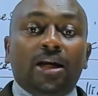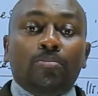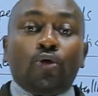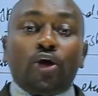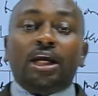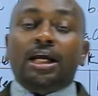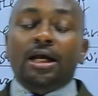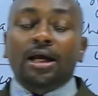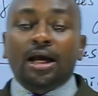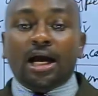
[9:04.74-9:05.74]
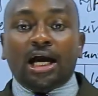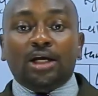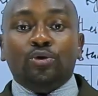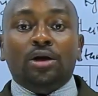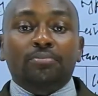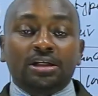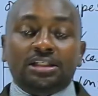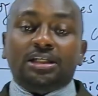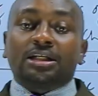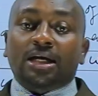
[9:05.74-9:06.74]
and bonding, and we'll
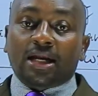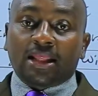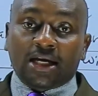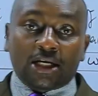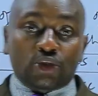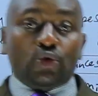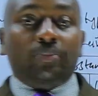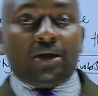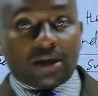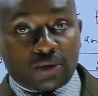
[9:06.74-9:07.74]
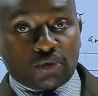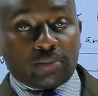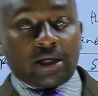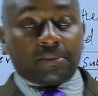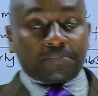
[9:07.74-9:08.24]
meet in another topic. Goodbye.